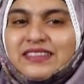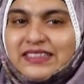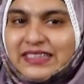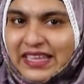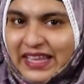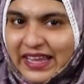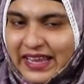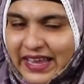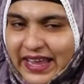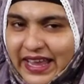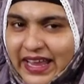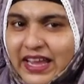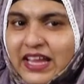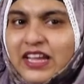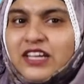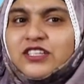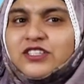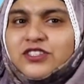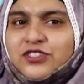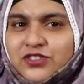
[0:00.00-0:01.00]
They
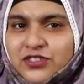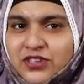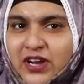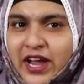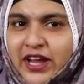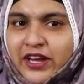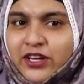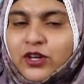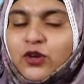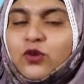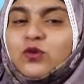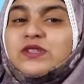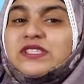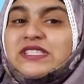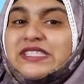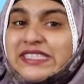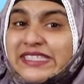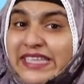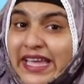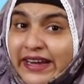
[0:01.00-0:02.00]
try to
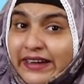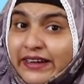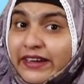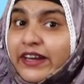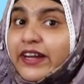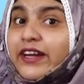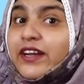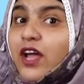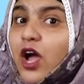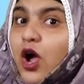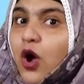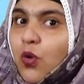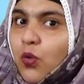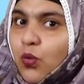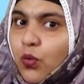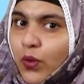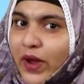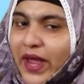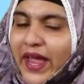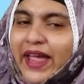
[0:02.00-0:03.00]
send it
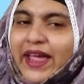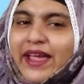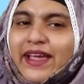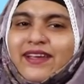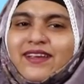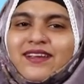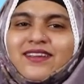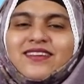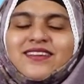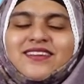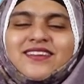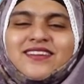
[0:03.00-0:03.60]
away.